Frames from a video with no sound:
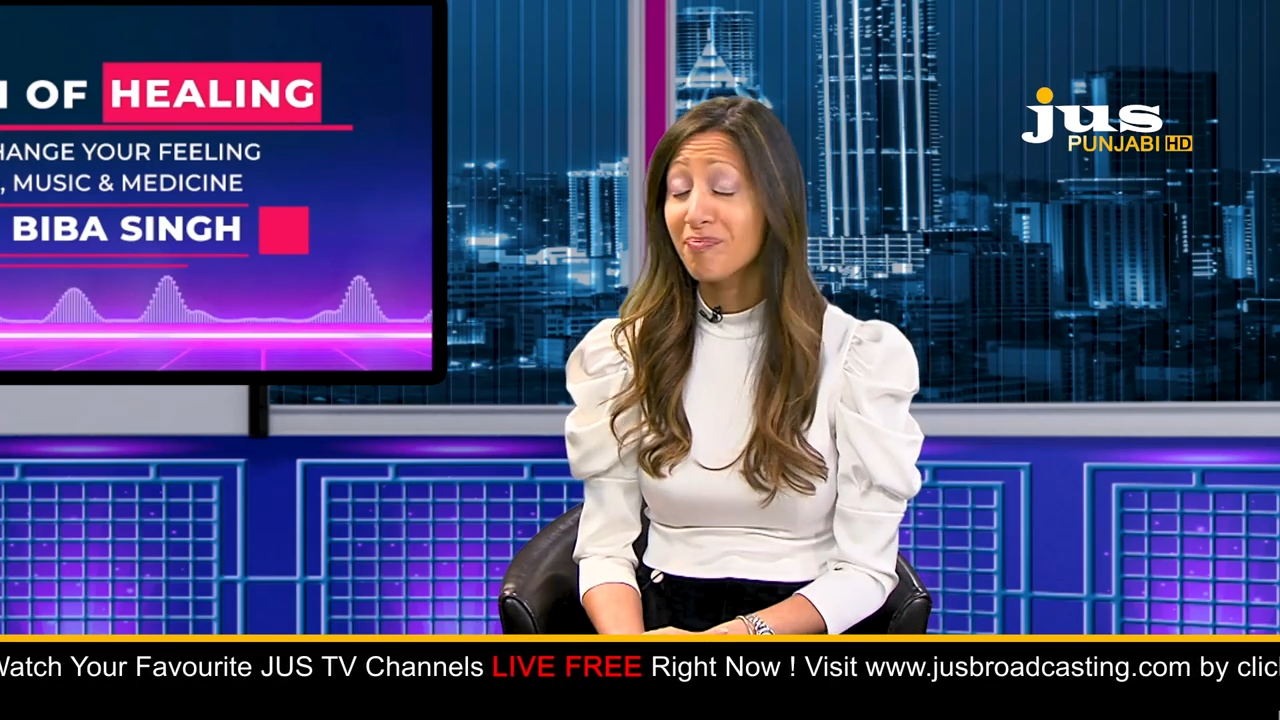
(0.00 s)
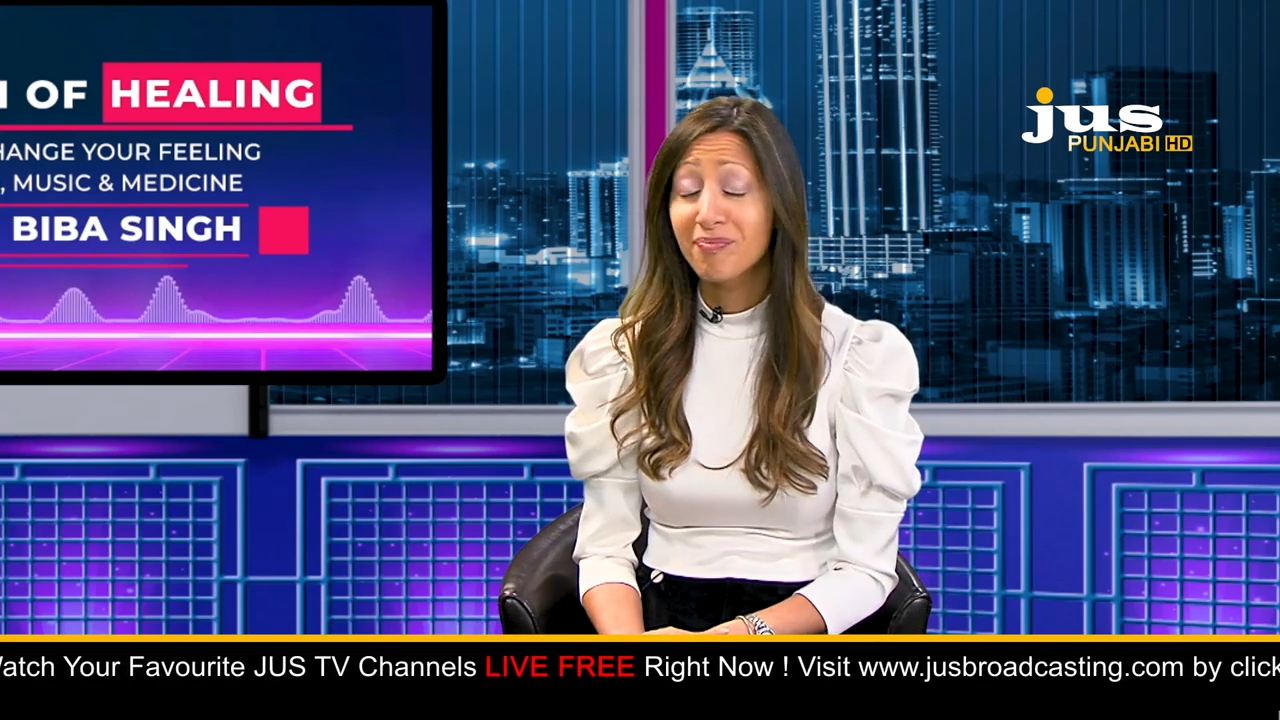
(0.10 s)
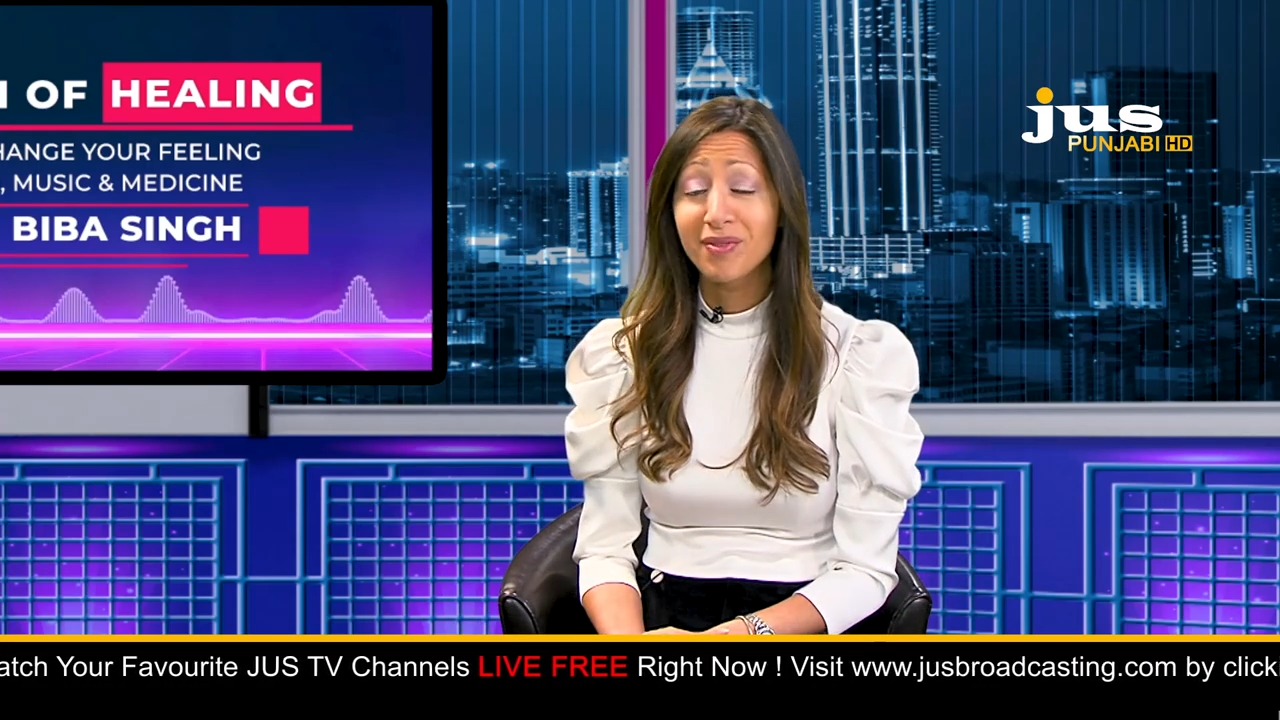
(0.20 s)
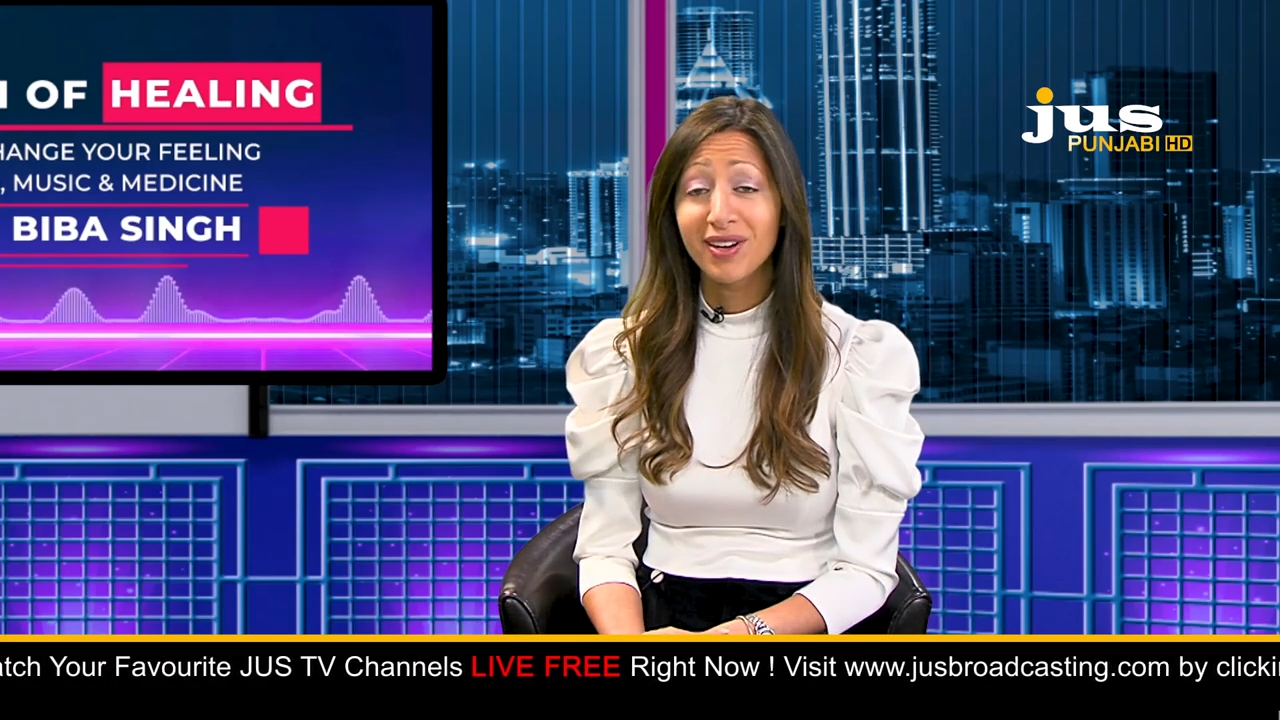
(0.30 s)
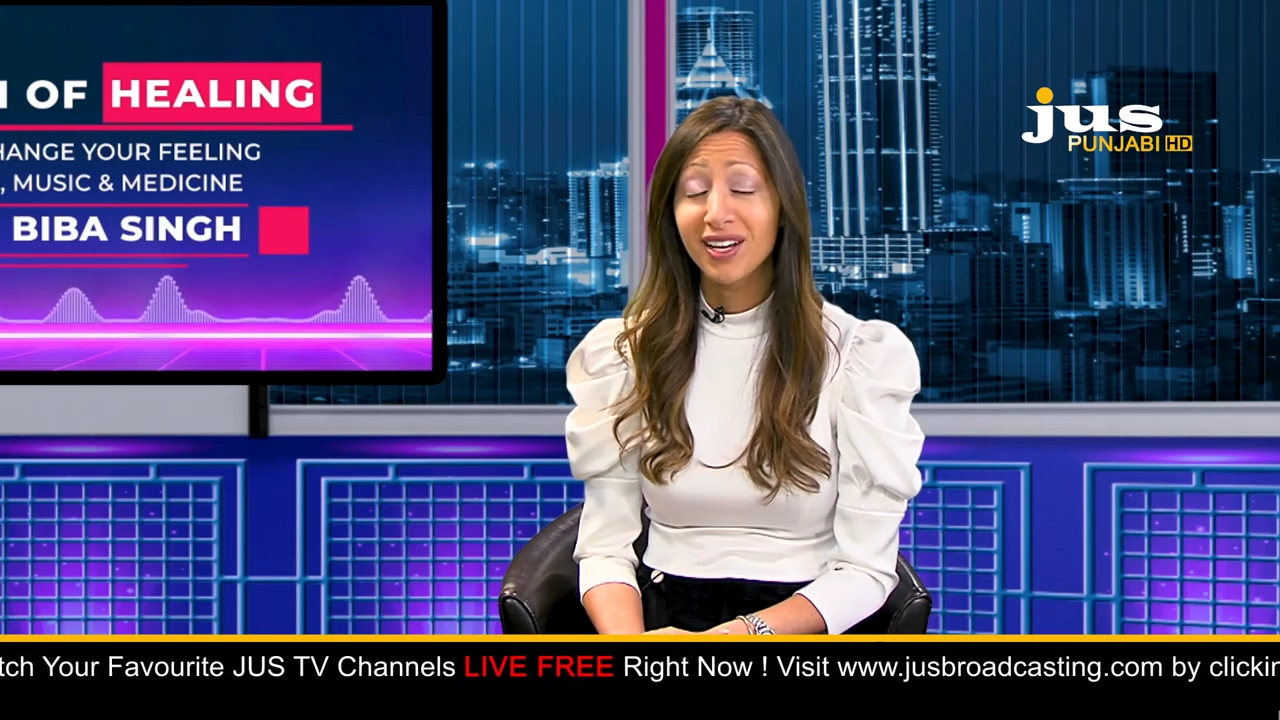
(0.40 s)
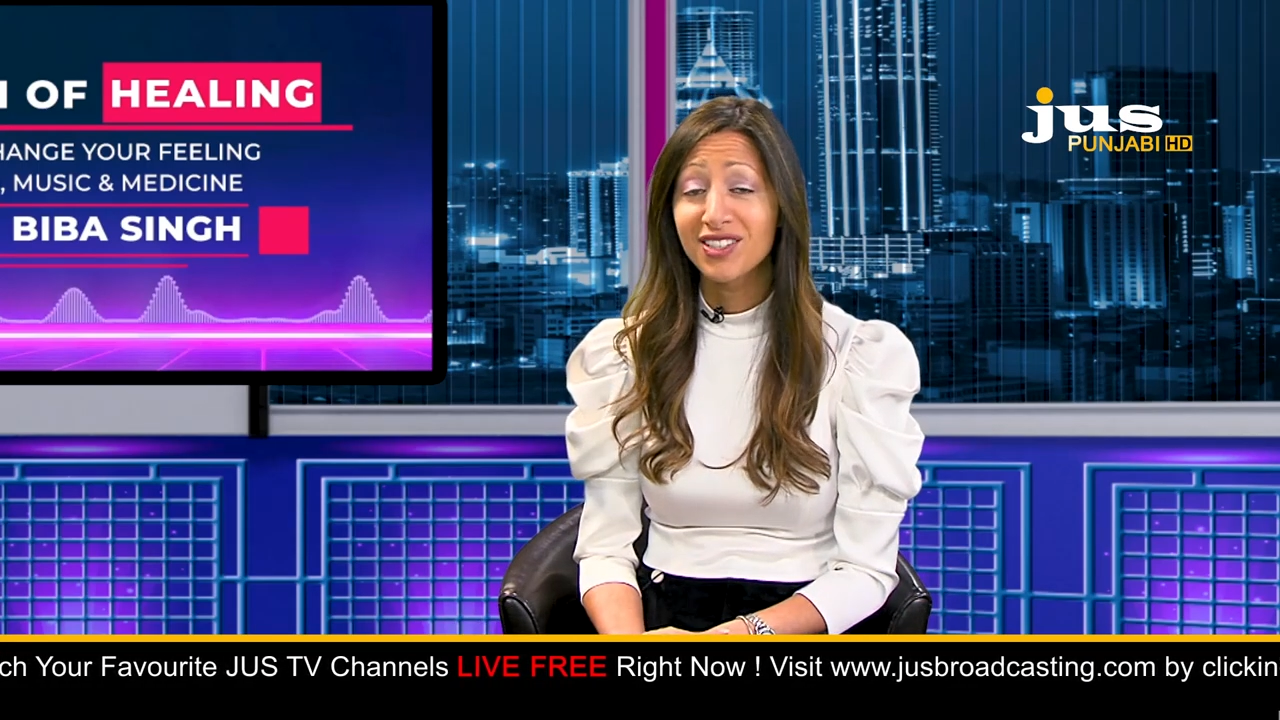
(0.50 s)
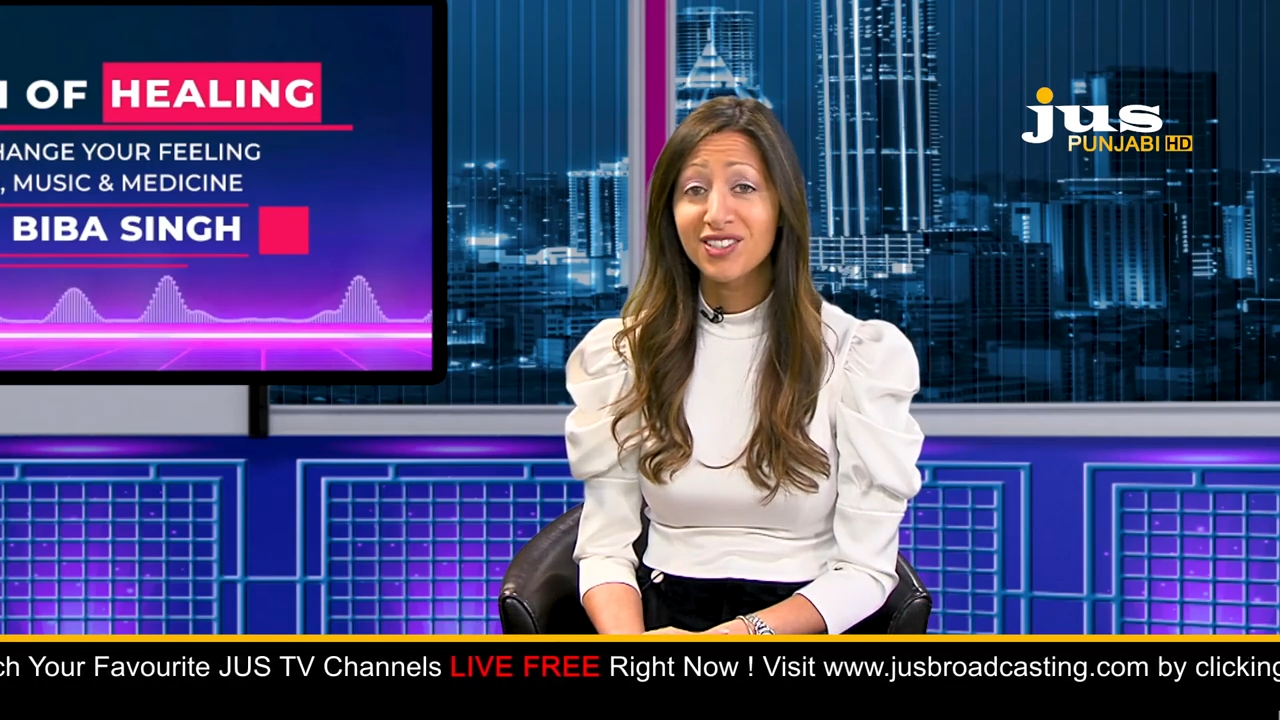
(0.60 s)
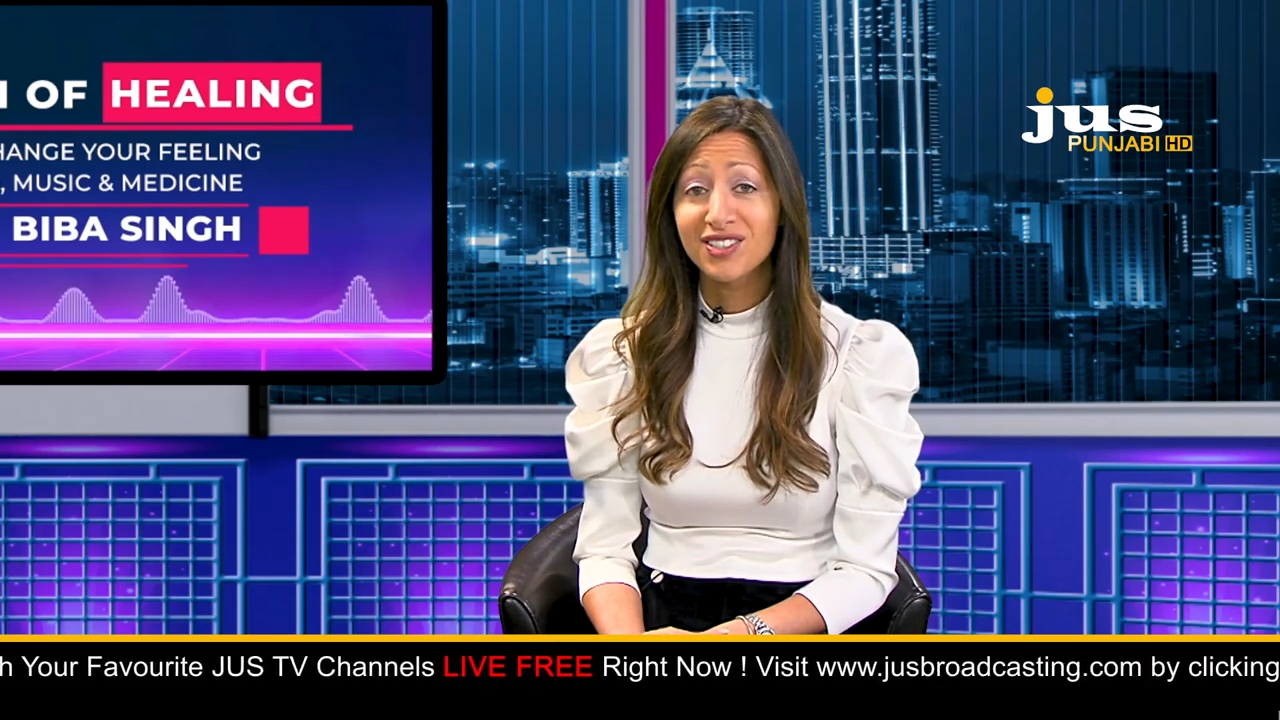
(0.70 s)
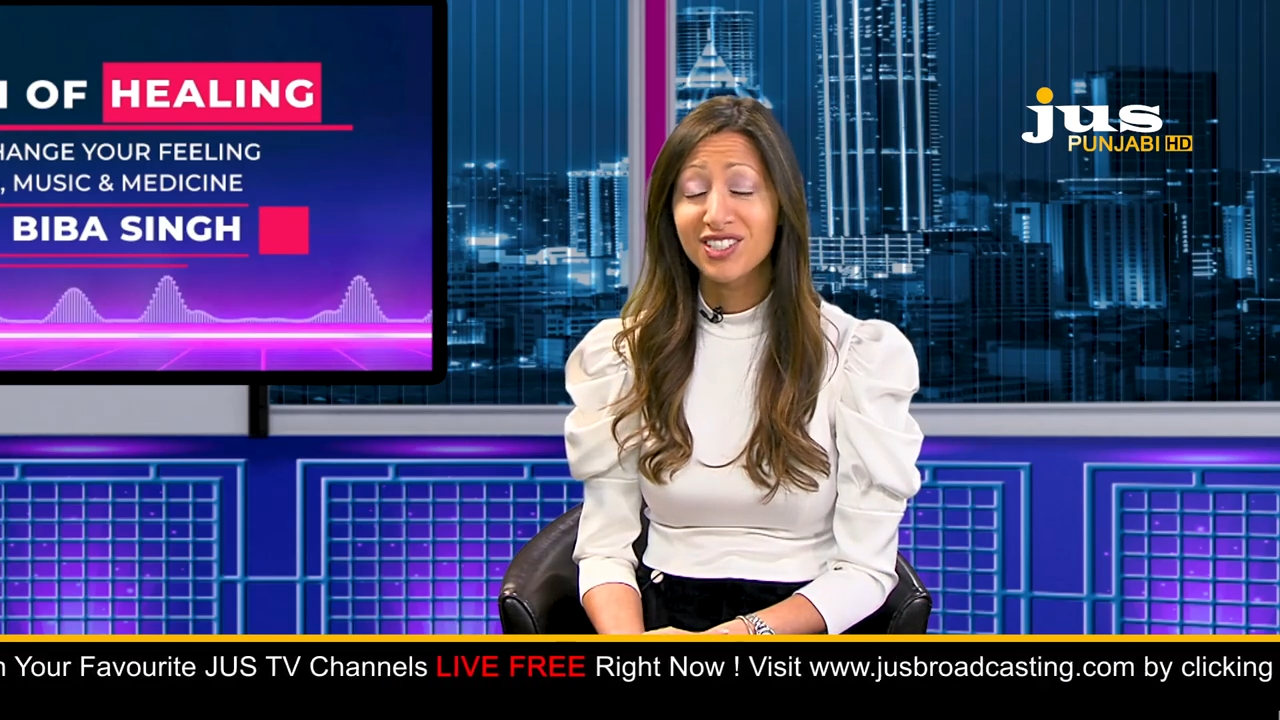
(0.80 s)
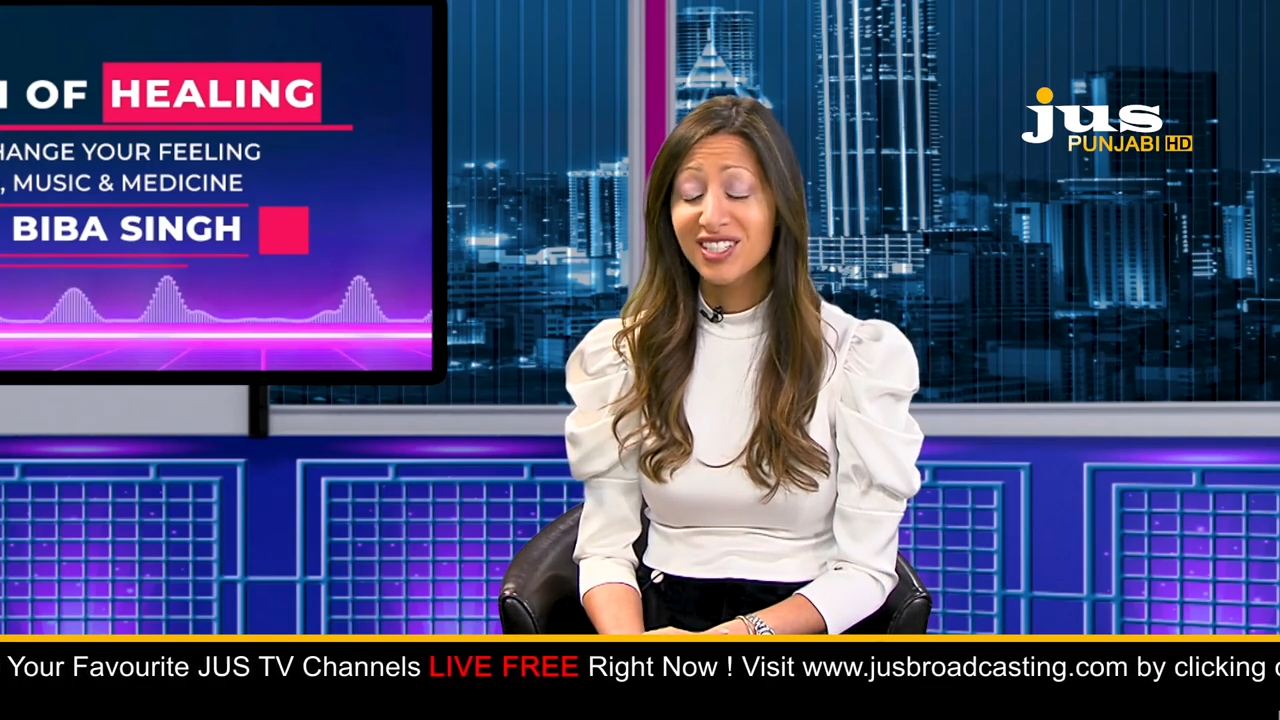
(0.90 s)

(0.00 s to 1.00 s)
wow,